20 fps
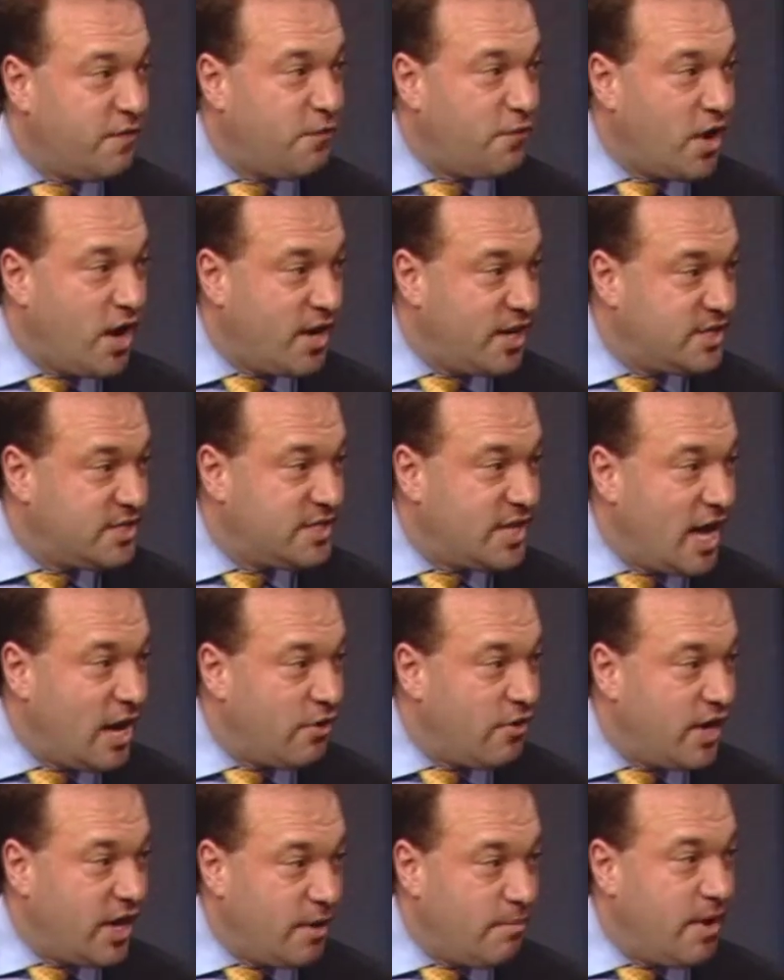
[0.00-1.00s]
Friday,
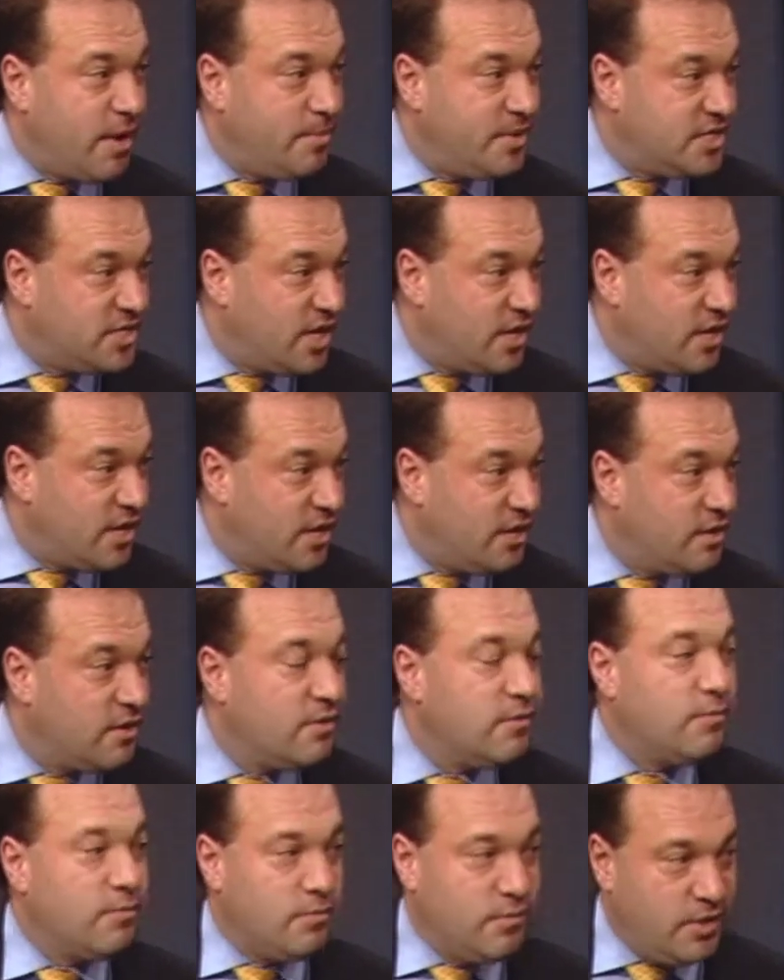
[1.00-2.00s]
Saturday, maybe Sunday?
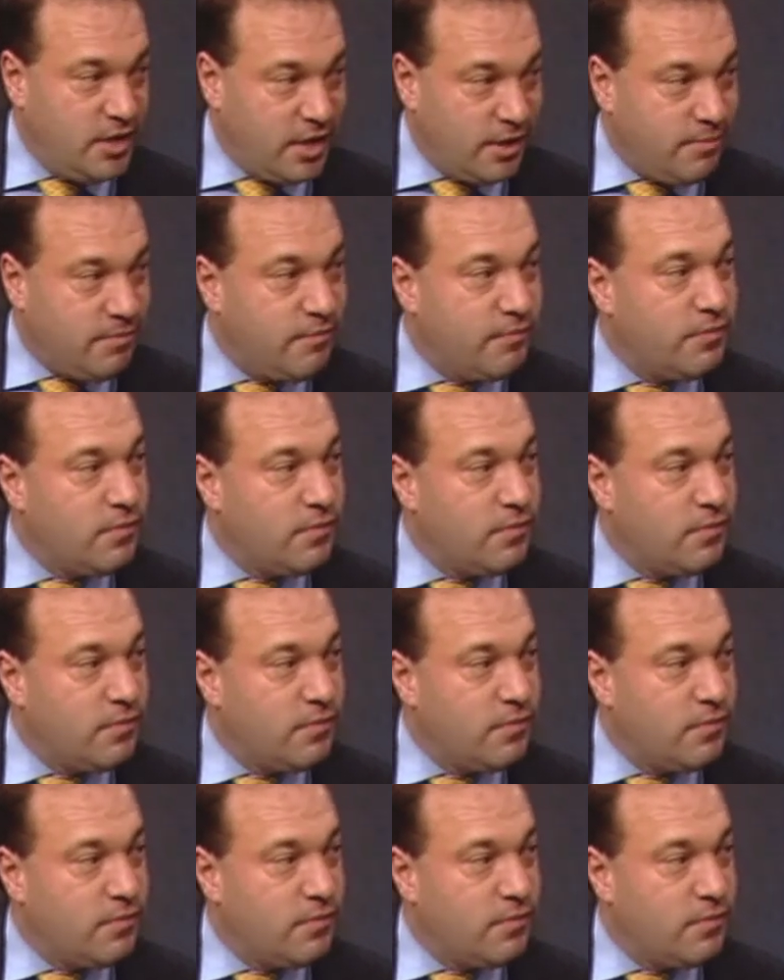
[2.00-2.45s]
Exactly. Yeah.